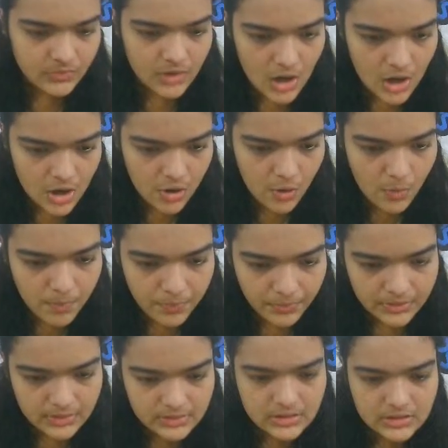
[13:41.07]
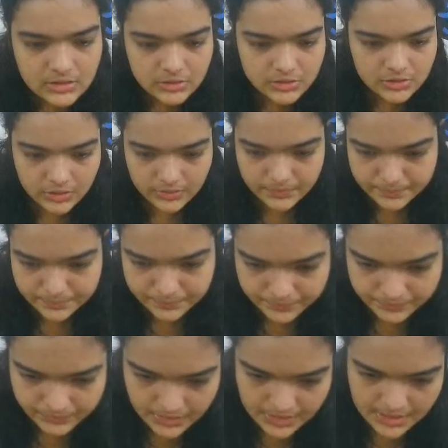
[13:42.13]
Nope, this looks good.
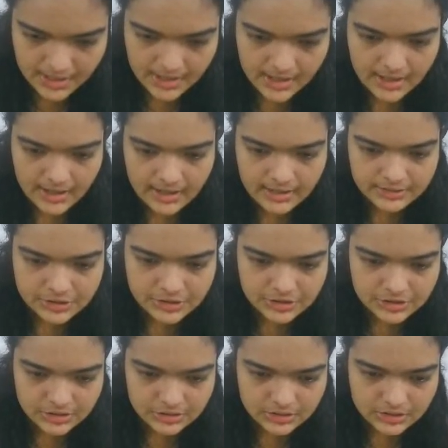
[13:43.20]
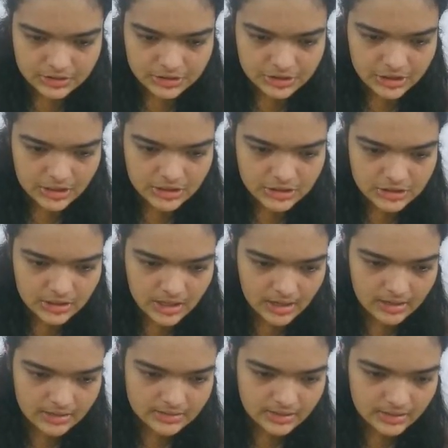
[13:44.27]
Let's just change the
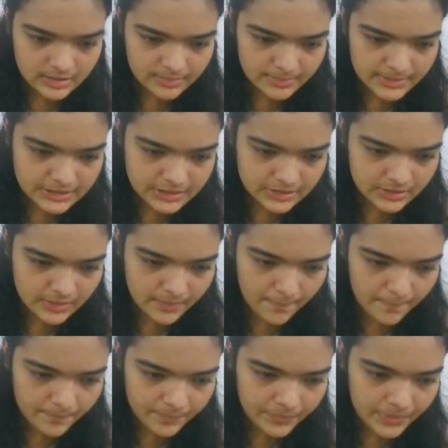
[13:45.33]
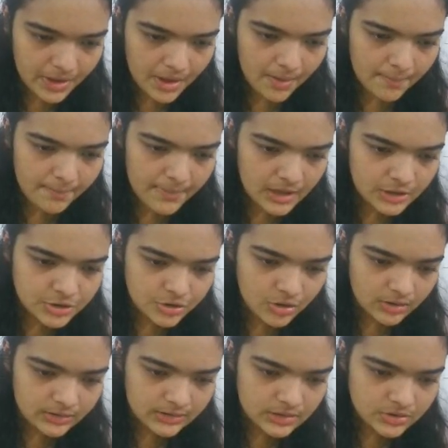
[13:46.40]
colors a little bit here. Make
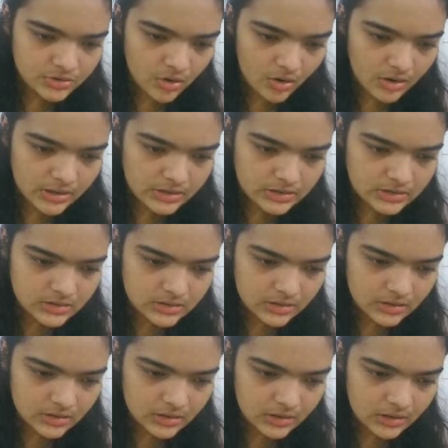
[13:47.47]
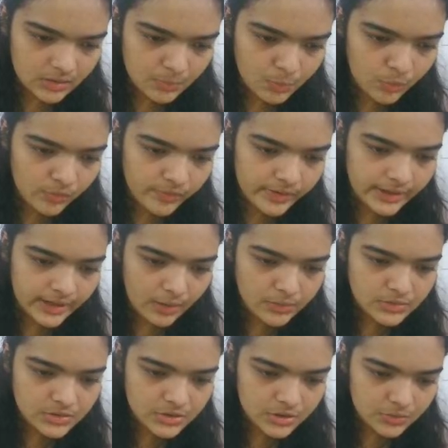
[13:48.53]
sure this rod is moving
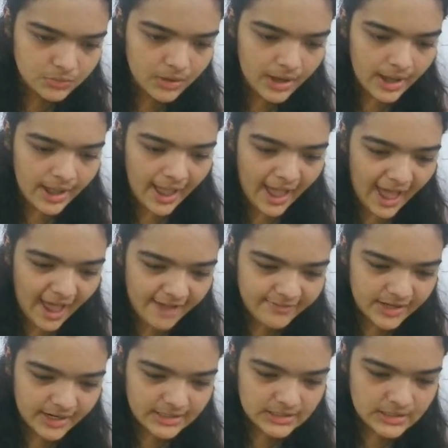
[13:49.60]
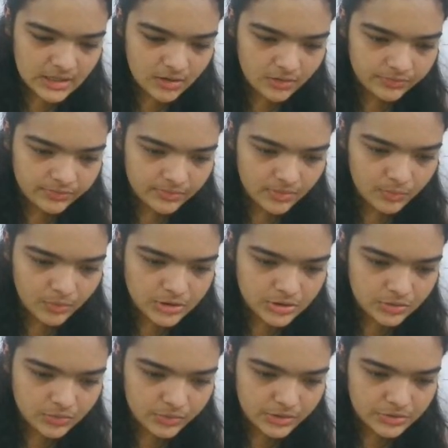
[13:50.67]
around, so you have an idea of what
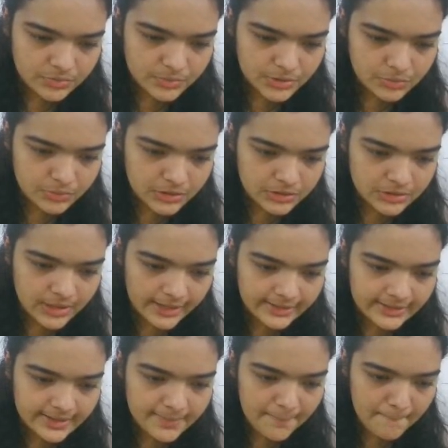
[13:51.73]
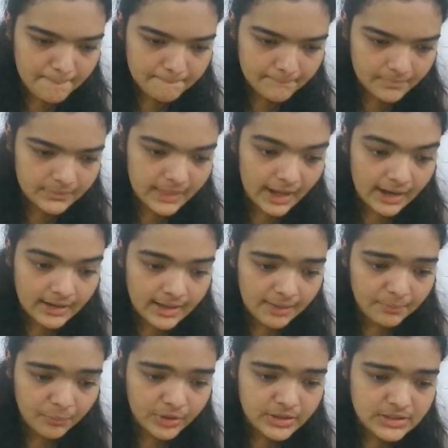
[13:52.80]
you're going to be doing that day, at
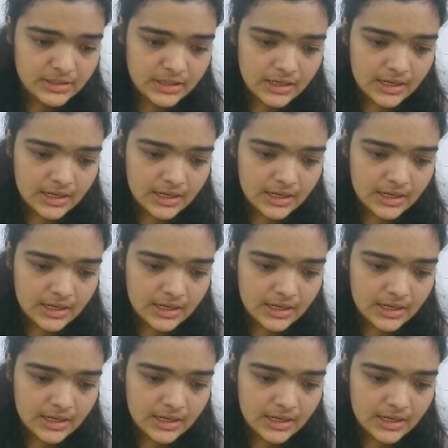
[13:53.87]
that point.